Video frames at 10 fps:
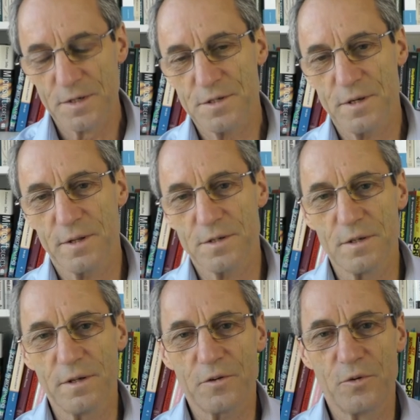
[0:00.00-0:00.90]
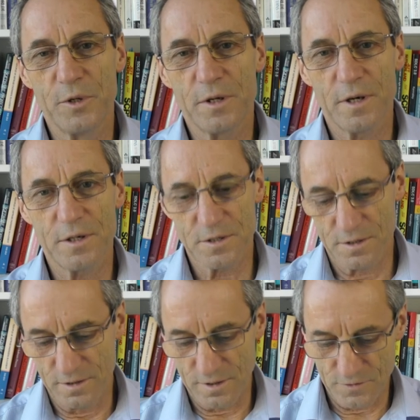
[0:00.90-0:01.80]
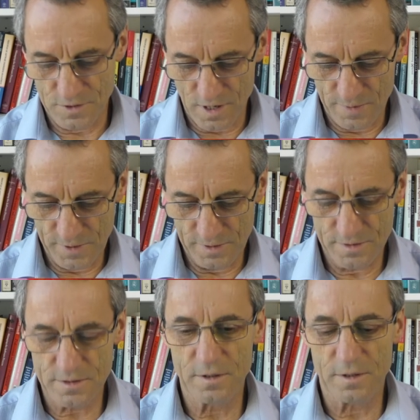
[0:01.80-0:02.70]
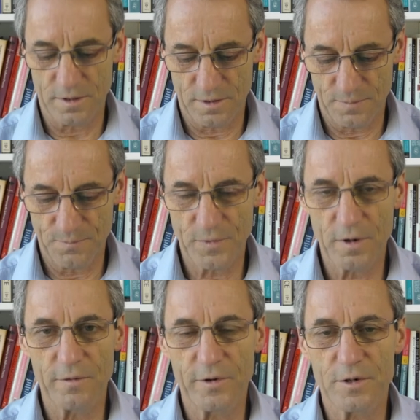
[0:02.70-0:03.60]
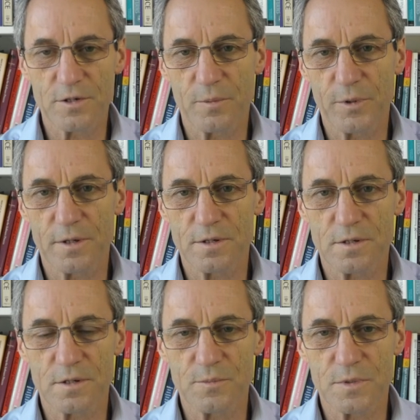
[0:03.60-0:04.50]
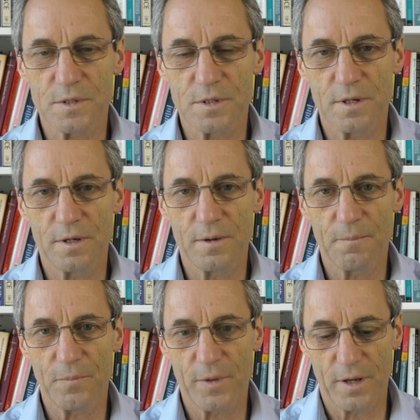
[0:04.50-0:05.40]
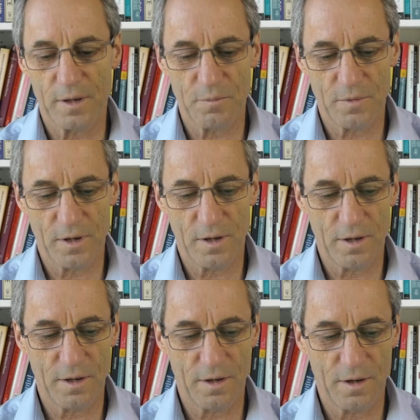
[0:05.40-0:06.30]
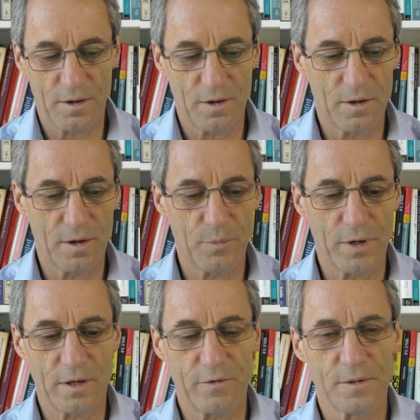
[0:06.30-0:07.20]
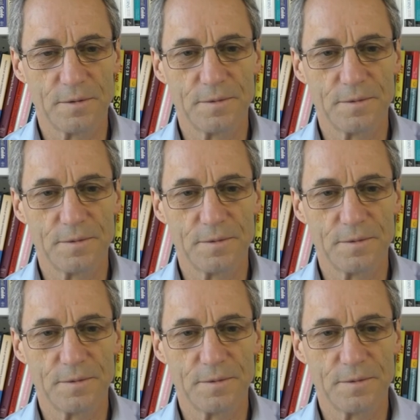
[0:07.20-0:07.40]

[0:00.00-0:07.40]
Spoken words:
So there's a lot of communication, a lot of timing, and there are various operating systems that are part of it.